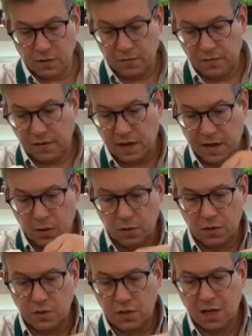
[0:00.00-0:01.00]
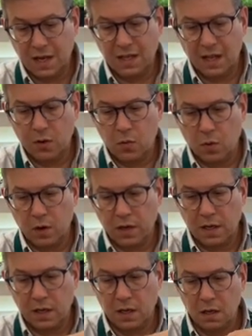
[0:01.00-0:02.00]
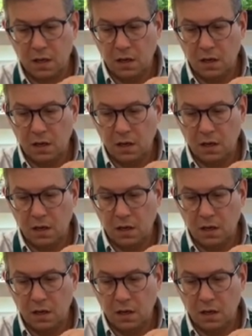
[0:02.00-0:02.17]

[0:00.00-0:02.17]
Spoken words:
flowers, I like working